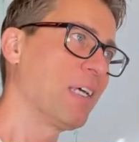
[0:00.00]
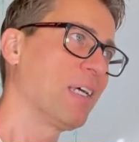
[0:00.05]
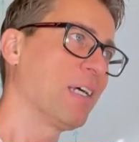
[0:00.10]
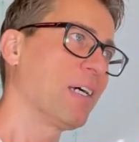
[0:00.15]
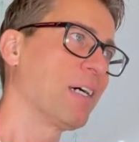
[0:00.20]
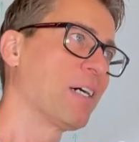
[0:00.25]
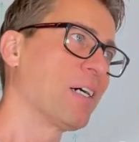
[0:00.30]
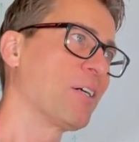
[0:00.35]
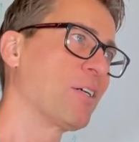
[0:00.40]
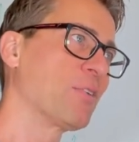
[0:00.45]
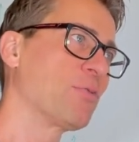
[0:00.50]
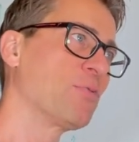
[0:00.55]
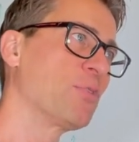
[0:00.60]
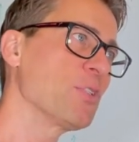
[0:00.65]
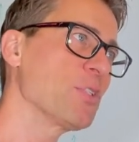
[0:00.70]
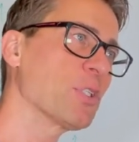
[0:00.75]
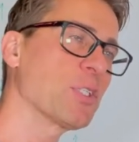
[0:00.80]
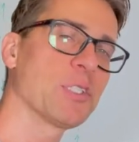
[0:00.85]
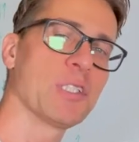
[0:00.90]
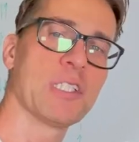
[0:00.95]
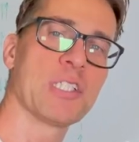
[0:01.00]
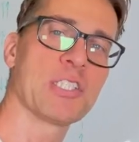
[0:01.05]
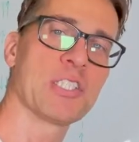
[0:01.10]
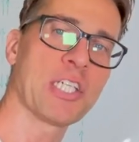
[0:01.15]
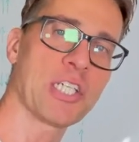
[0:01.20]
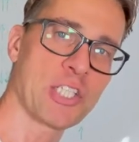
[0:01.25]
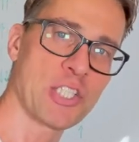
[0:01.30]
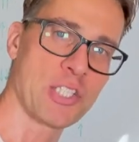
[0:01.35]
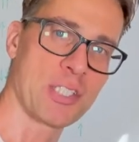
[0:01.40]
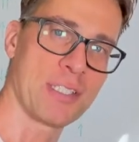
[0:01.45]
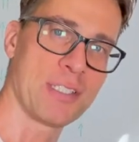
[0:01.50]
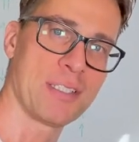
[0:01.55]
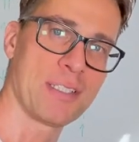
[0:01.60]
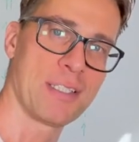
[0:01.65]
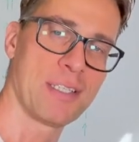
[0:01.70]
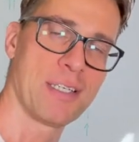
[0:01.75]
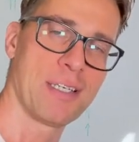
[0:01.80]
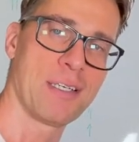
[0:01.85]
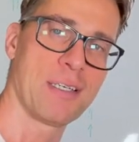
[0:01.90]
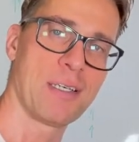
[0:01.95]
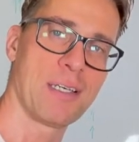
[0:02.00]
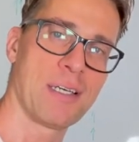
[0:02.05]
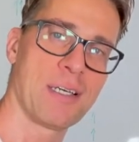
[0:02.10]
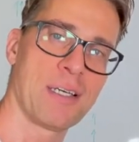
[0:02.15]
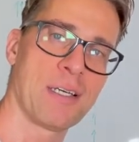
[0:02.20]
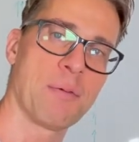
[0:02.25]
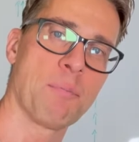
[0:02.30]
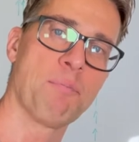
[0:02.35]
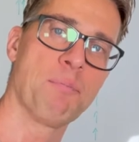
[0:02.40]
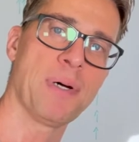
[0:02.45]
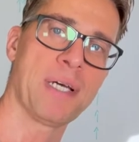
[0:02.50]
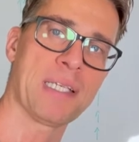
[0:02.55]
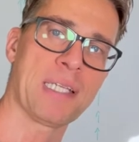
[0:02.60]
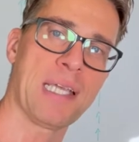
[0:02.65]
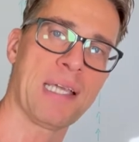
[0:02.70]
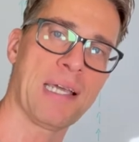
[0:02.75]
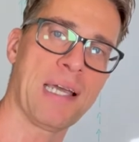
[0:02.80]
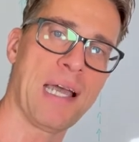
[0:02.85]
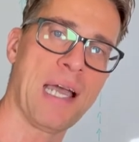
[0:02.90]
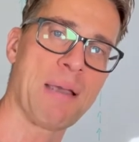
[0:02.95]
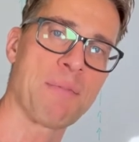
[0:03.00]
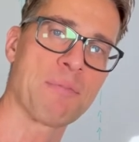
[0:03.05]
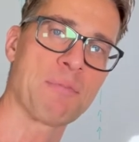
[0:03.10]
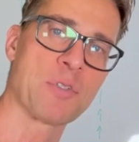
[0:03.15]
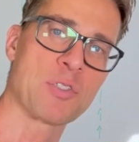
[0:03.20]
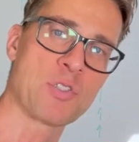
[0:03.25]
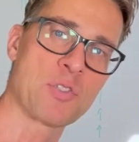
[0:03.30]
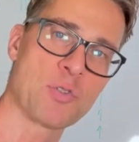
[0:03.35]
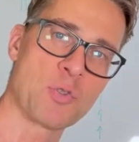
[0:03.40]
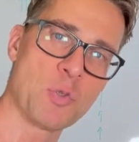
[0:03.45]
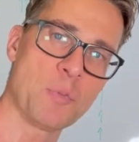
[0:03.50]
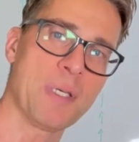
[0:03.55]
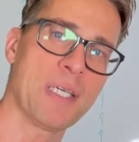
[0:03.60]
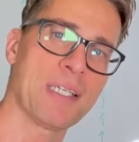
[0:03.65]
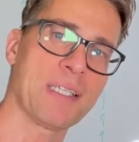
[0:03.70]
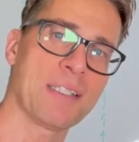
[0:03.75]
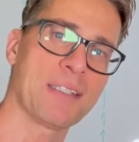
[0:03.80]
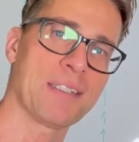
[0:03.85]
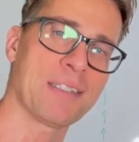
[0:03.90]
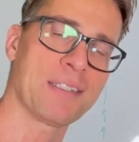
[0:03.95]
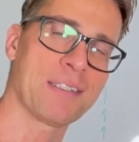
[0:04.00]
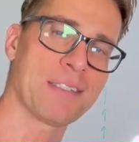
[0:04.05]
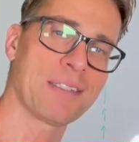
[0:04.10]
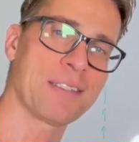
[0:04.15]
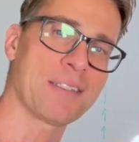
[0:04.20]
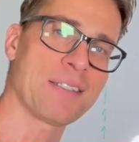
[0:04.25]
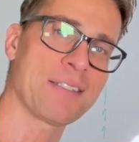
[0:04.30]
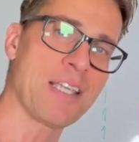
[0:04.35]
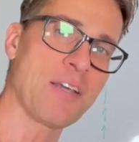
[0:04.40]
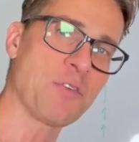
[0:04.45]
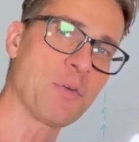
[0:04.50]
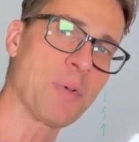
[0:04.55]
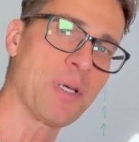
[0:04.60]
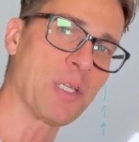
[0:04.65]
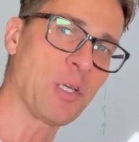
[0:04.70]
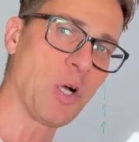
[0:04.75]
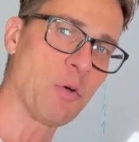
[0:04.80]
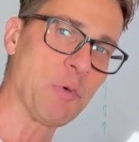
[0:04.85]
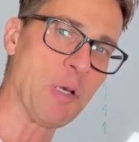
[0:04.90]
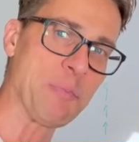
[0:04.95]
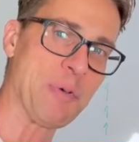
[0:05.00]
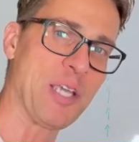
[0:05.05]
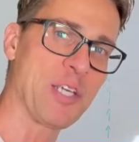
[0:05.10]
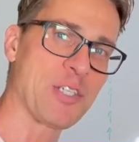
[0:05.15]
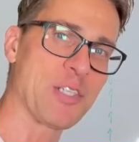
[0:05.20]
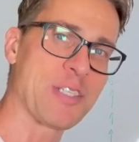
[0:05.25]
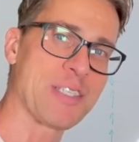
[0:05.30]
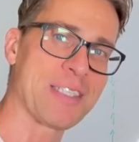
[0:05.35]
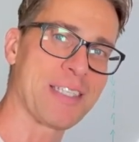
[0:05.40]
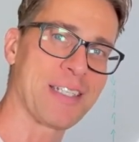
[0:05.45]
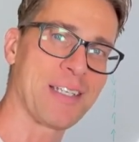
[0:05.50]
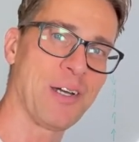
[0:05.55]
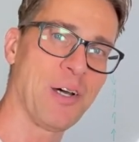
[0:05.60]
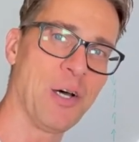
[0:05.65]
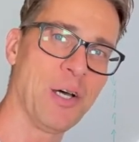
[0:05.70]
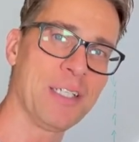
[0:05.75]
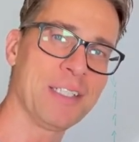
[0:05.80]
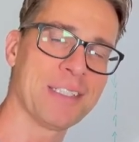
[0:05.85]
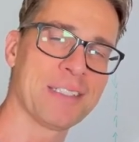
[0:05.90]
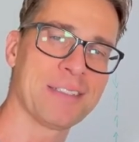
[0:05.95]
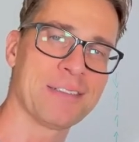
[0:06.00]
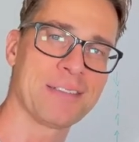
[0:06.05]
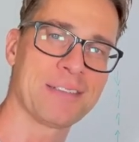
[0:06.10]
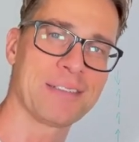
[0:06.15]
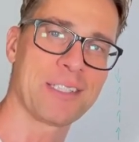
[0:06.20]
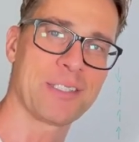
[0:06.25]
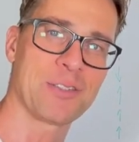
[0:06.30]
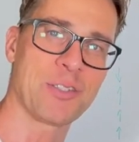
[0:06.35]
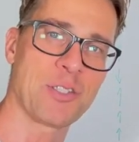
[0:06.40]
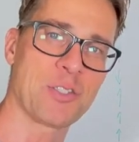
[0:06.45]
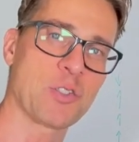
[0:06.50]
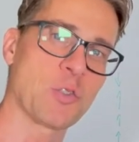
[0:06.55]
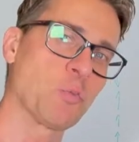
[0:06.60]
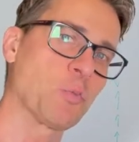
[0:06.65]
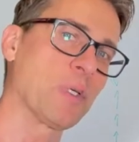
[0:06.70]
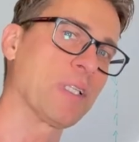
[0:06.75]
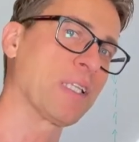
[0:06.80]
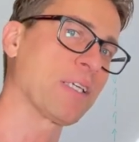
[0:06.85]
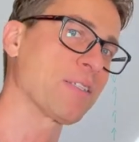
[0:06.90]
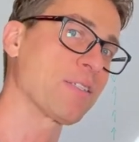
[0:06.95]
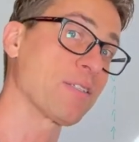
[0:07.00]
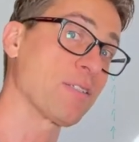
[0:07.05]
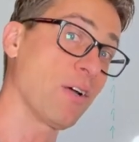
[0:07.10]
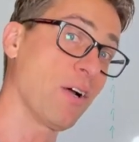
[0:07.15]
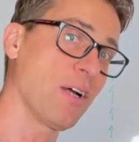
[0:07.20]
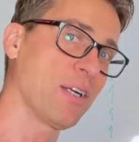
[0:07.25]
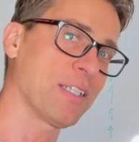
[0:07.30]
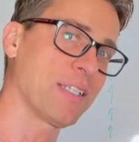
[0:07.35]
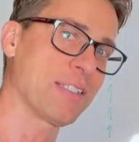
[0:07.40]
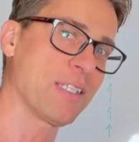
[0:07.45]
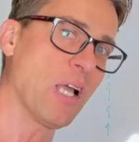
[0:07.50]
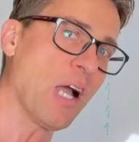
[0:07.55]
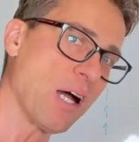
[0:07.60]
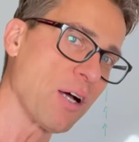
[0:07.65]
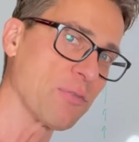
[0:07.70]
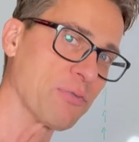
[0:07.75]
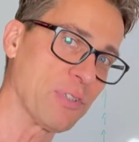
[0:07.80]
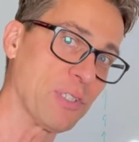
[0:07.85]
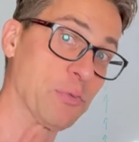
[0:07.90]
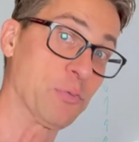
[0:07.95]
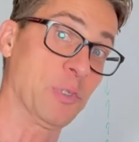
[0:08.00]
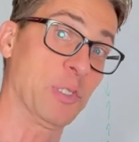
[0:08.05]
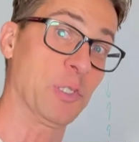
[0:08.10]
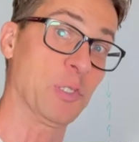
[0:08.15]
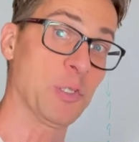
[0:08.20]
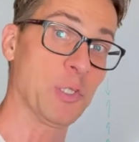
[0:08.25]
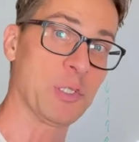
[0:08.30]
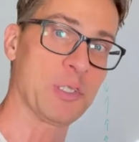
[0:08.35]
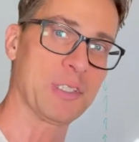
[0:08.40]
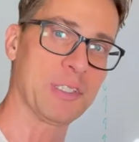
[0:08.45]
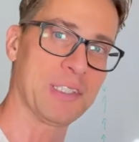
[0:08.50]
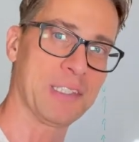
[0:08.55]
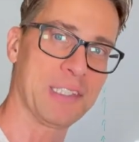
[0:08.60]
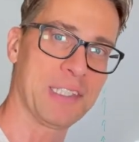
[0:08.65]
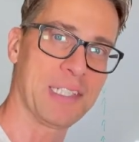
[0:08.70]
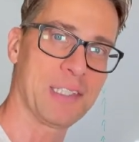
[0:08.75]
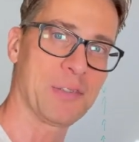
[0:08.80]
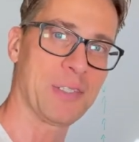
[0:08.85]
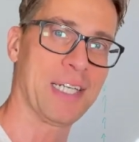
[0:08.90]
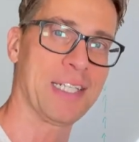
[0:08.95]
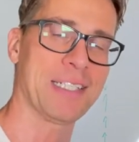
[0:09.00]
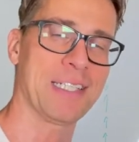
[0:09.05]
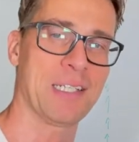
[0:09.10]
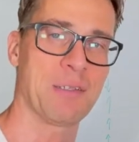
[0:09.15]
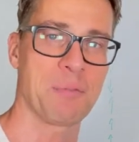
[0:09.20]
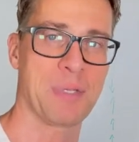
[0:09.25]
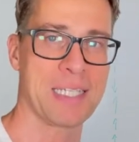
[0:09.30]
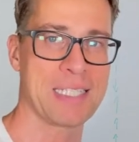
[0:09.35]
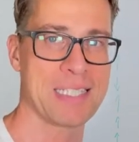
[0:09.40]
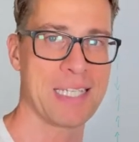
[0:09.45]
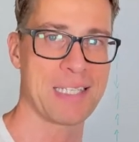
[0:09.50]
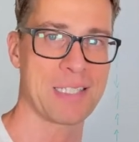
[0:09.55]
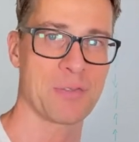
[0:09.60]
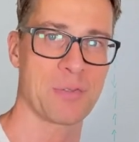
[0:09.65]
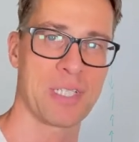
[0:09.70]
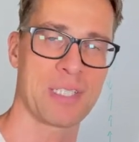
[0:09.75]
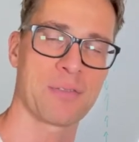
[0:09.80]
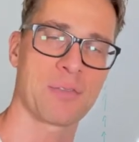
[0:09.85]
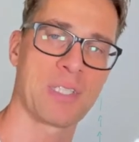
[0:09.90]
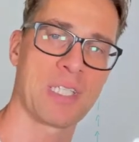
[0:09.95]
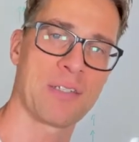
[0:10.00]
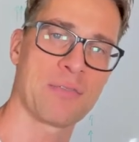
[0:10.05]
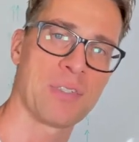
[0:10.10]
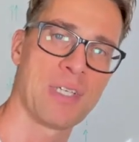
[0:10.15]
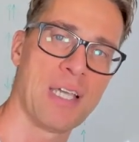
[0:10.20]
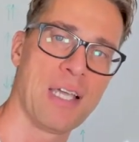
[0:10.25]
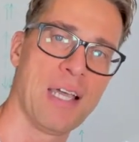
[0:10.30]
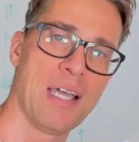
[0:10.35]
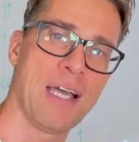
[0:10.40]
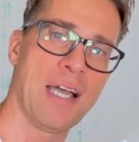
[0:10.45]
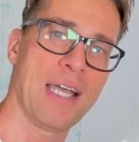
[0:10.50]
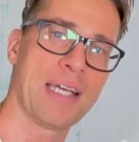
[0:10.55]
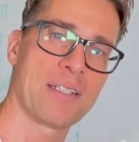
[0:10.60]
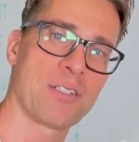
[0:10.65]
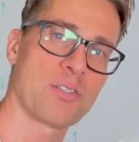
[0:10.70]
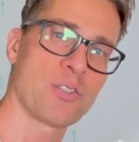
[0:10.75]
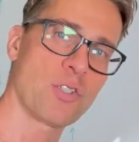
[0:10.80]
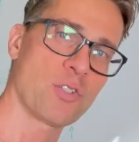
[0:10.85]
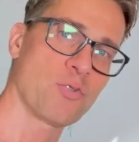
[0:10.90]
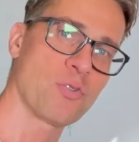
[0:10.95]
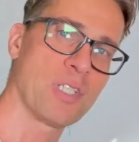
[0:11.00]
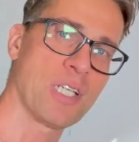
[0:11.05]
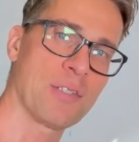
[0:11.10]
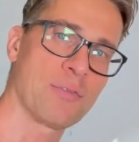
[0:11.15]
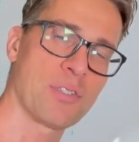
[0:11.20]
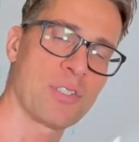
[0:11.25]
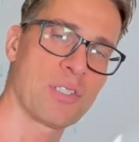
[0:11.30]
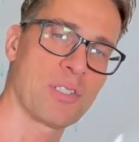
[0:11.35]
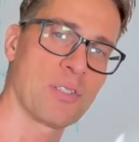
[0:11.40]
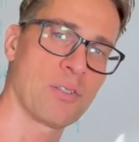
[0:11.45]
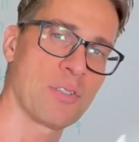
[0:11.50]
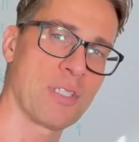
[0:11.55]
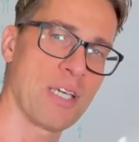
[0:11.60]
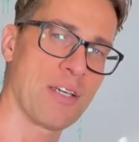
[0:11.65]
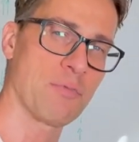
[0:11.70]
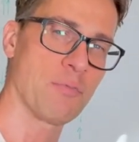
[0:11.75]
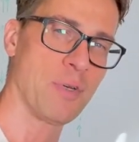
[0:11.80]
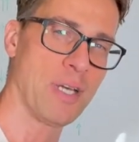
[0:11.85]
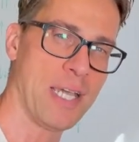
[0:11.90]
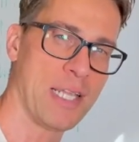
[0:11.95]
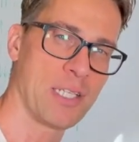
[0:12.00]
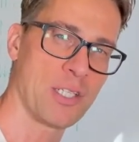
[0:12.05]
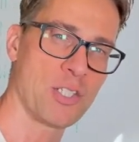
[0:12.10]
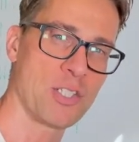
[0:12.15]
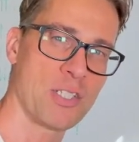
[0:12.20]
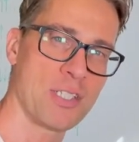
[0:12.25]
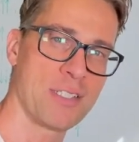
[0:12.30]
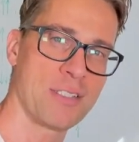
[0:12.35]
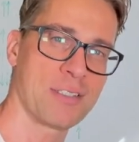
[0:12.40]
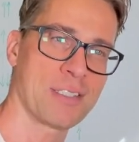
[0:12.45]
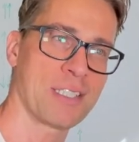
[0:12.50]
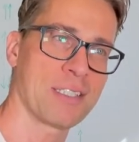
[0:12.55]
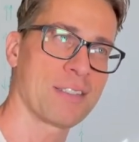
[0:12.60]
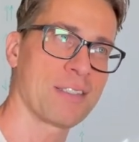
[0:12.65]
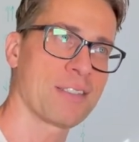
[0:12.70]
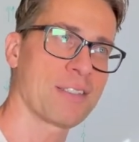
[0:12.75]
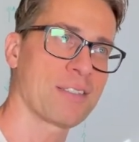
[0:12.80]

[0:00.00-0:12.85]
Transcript: uh, physical addiction, uh, but I'm assuming, because everybody, all my patients that are on testosterone when they start, they say, ah, oh, I felt really good, right? And it makes sense, right? When you have high testosterone levels, you know, you have more energy, you got this,